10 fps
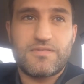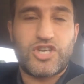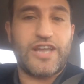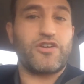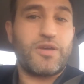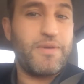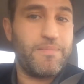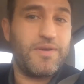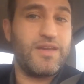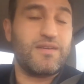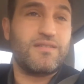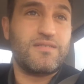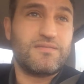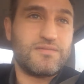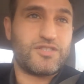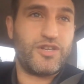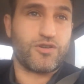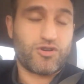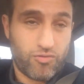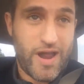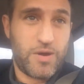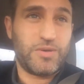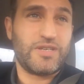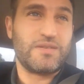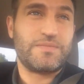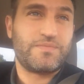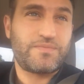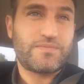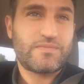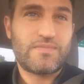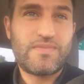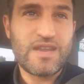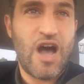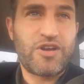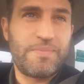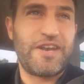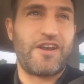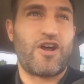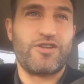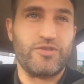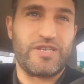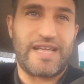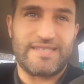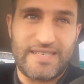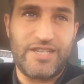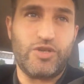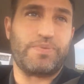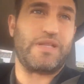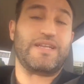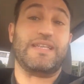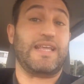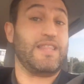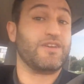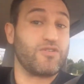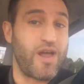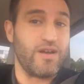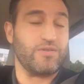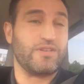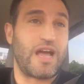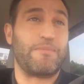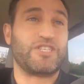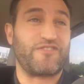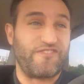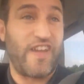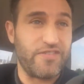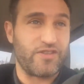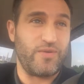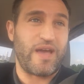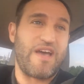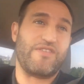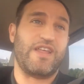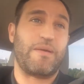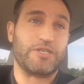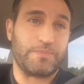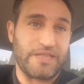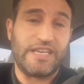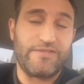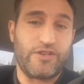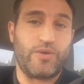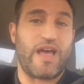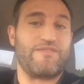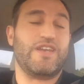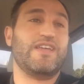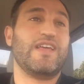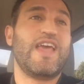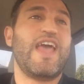check your commitment to your ground. How committed are you to that seed you planted in the ground? How much faith do you have in it? How much belief do you have in it?